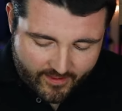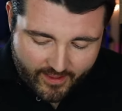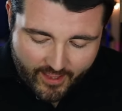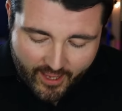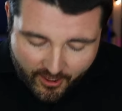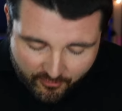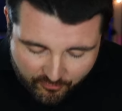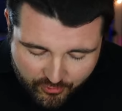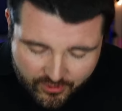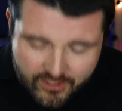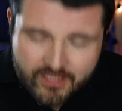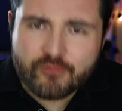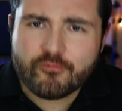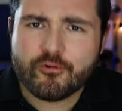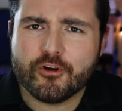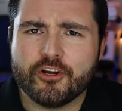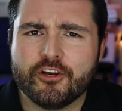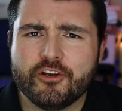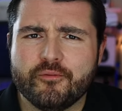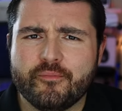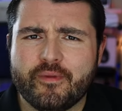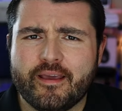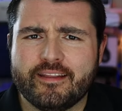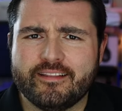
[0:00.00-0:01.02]
I really
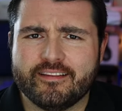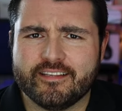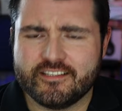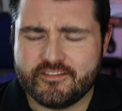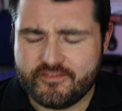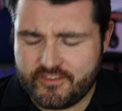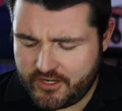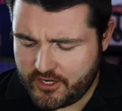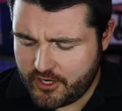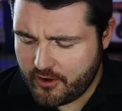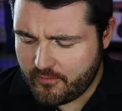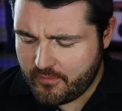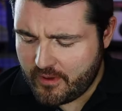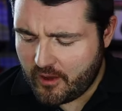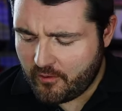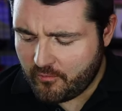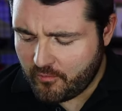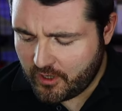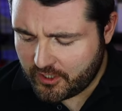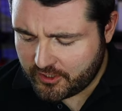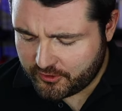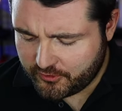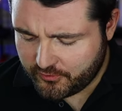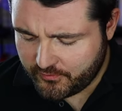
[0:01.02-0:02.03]
wanted to make this video about
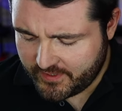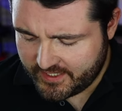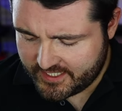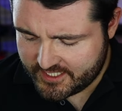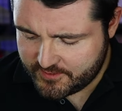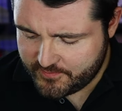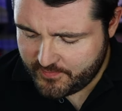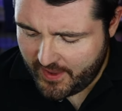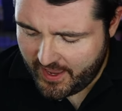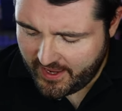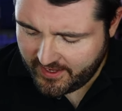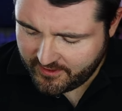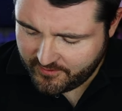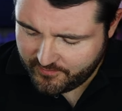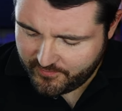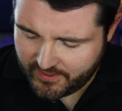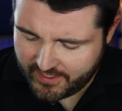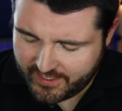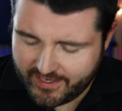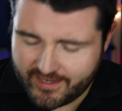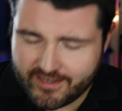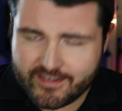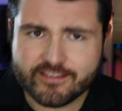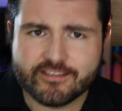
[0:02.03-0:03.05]
what to expect
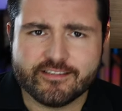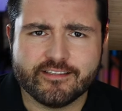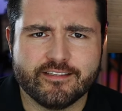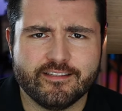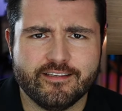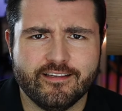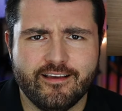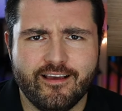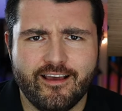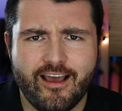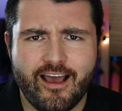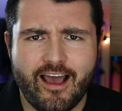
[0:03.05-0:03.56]
because